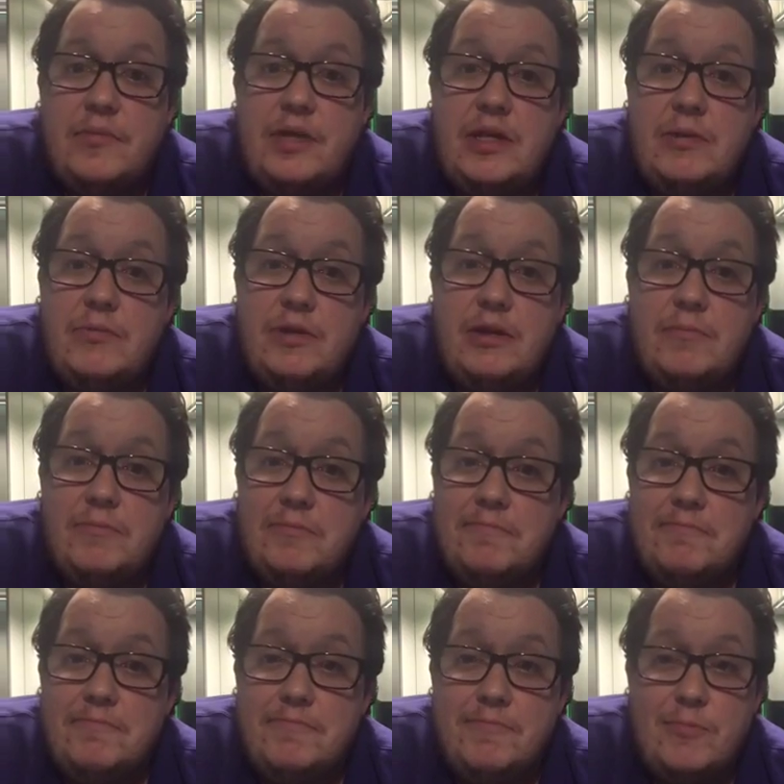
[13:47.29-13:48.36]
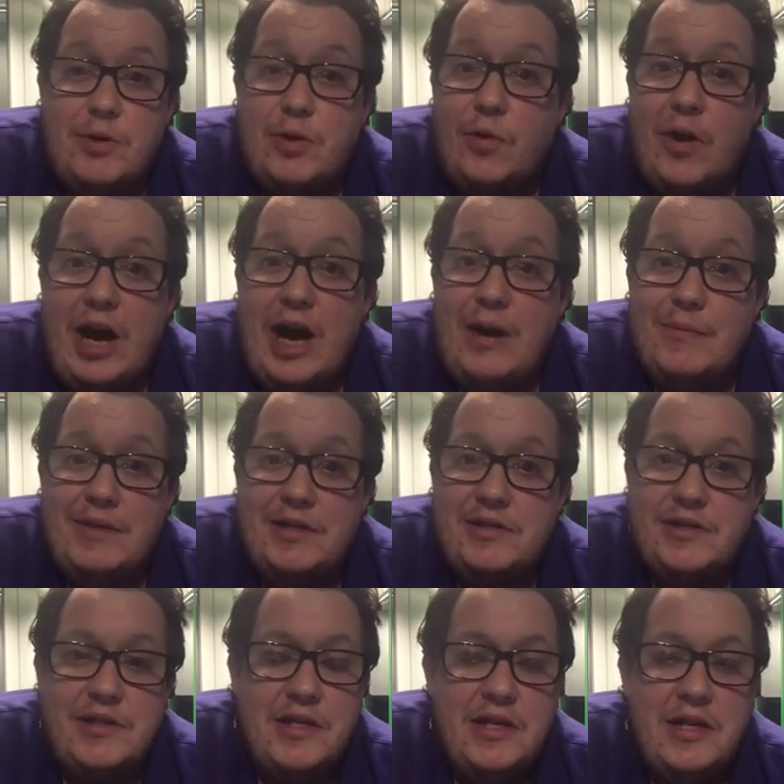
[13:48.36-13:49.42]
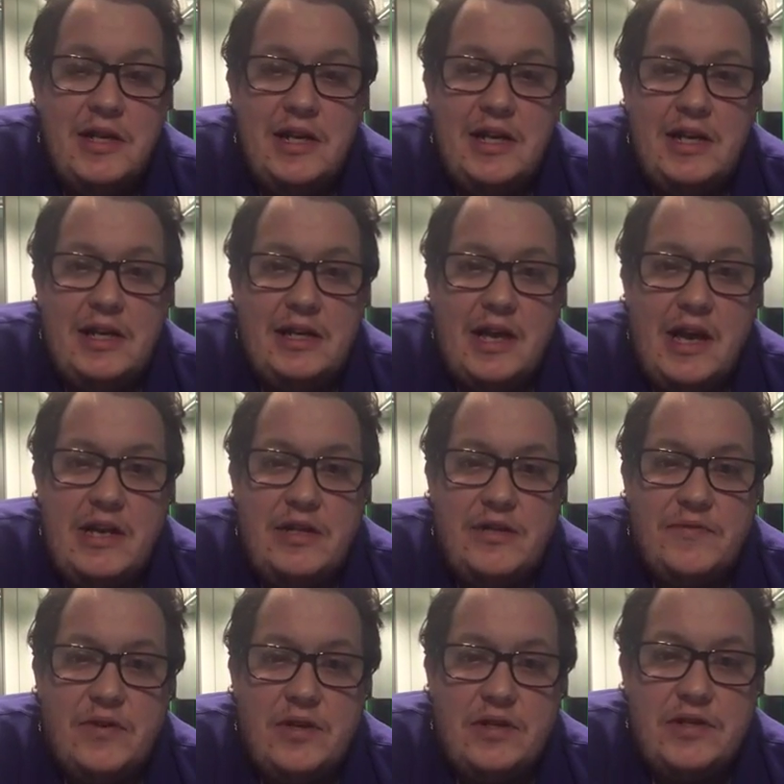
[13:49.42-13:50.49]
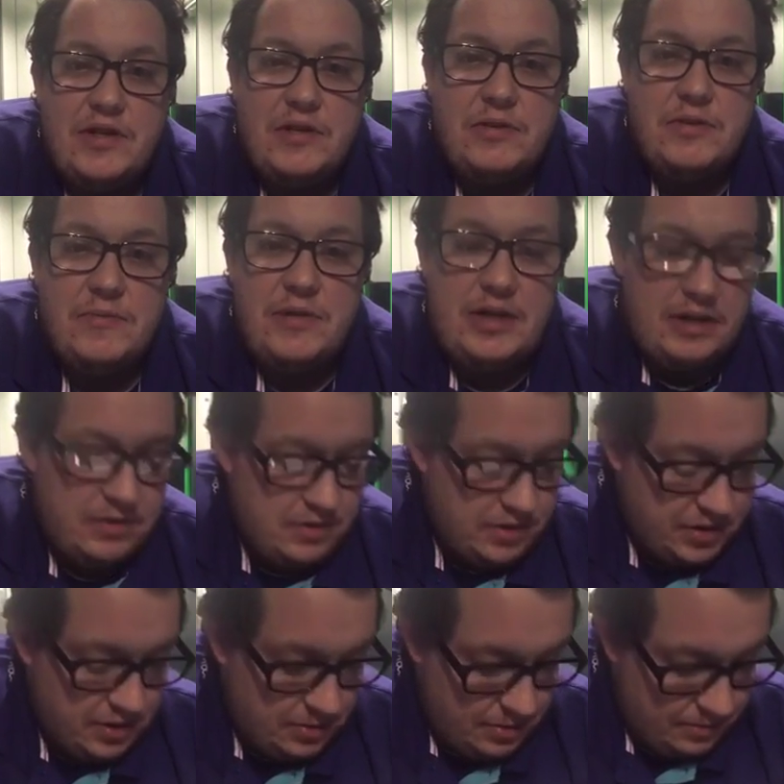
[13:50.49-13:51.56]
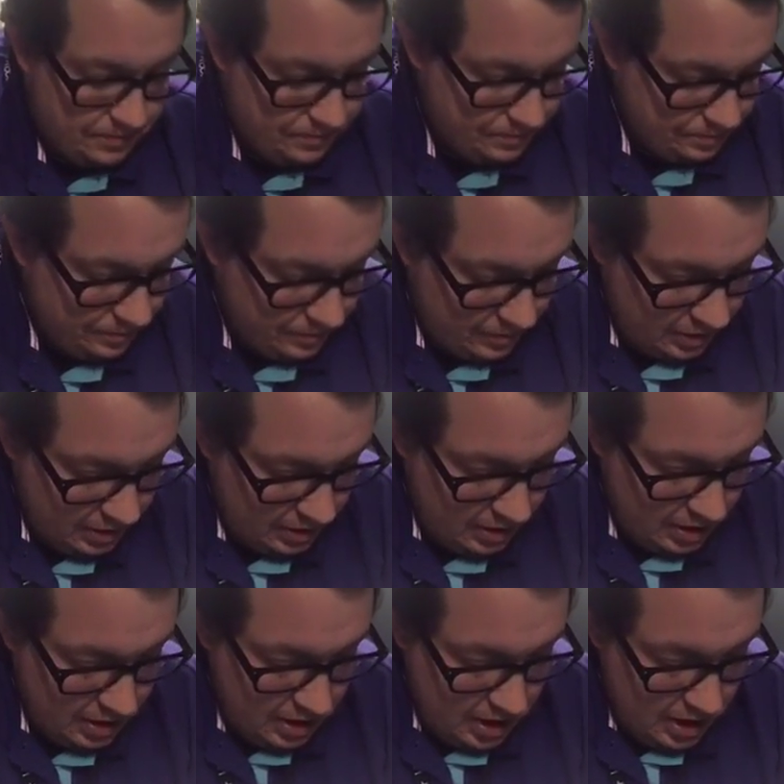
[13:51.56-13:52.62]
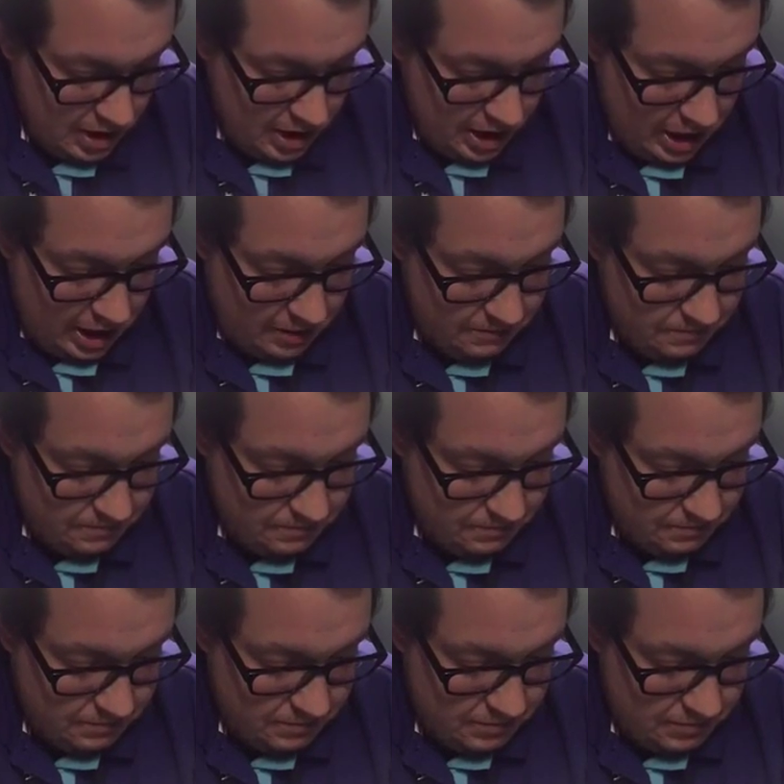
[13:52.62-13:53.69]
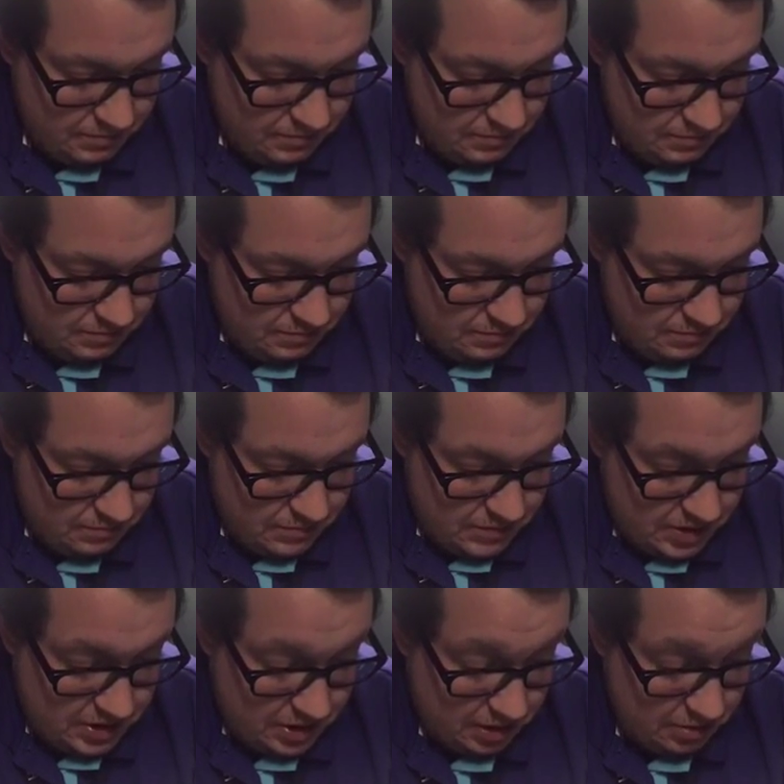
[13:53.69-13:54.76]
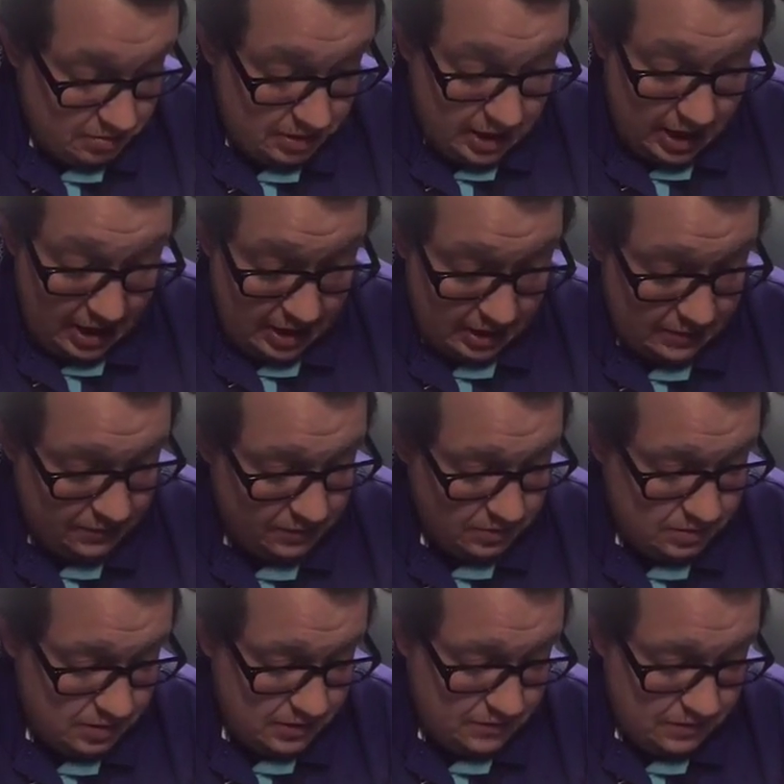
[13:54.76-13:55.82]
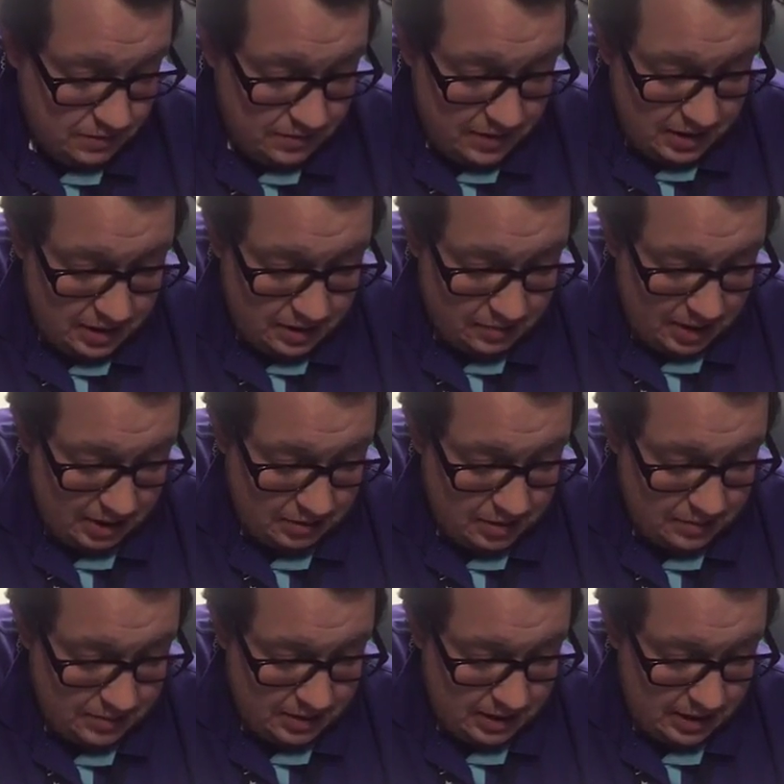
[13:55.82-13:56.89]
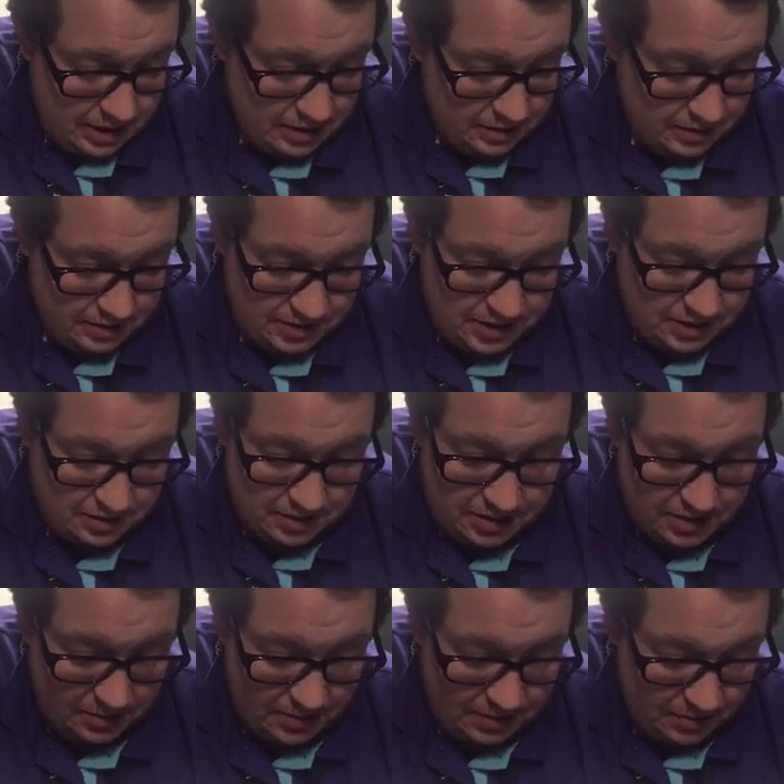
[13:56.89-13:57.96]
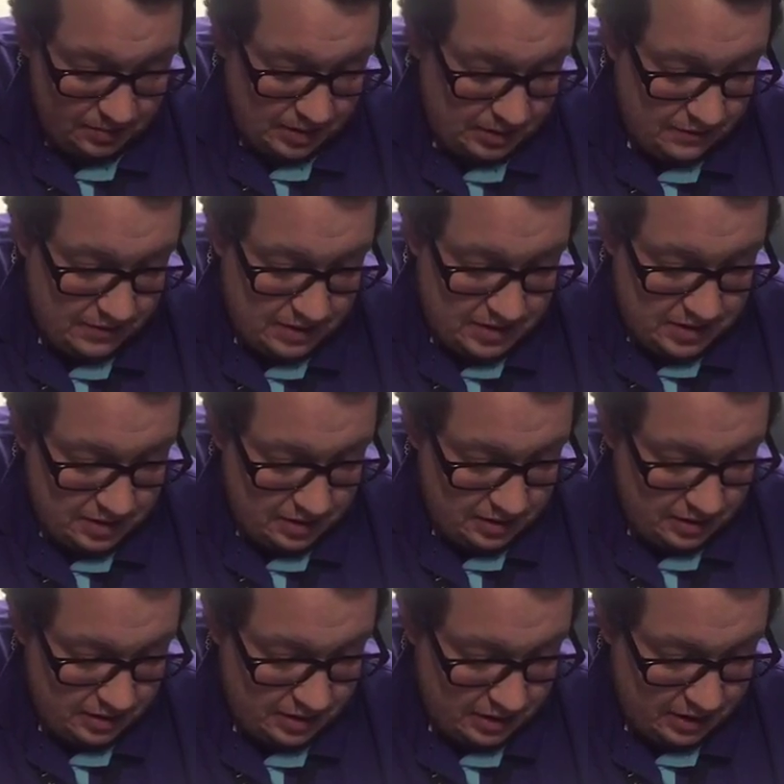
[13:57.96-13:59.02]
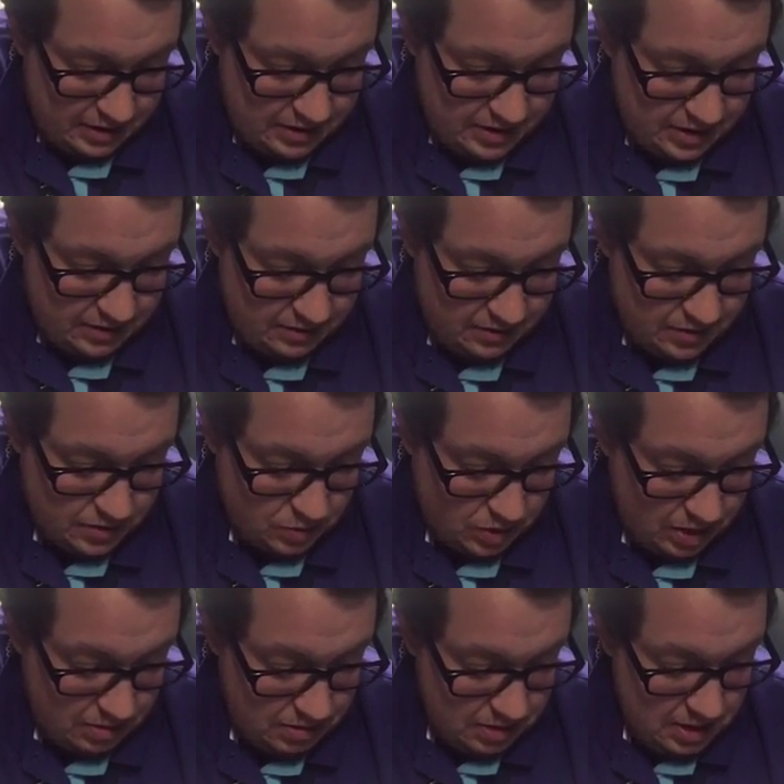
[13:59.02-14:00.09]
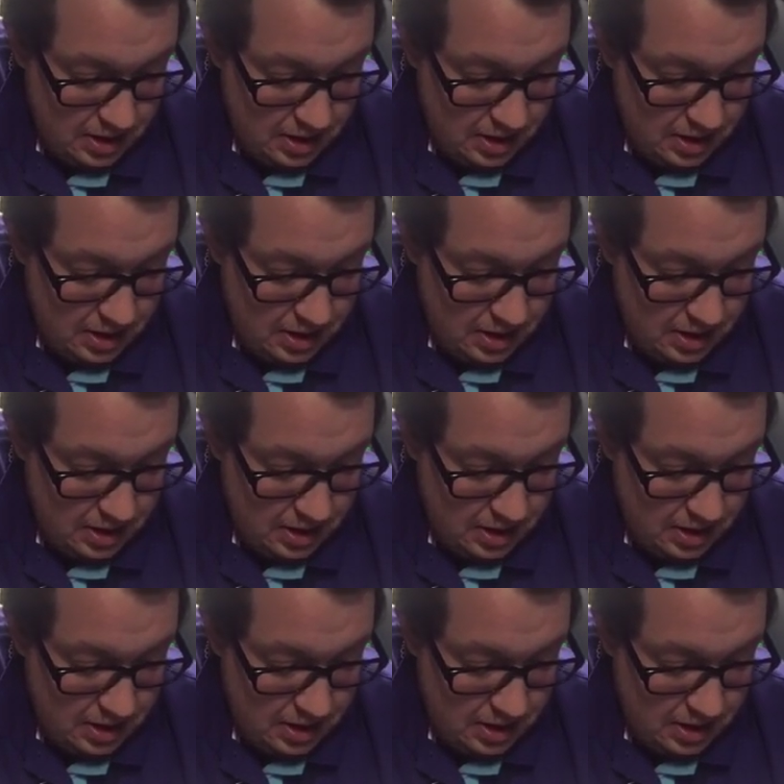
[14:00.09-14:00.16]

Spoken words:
We're quite happy to engage via social media and so on. So yeah, if you're thinking about coming here, there's some other benefits that you can consider as well.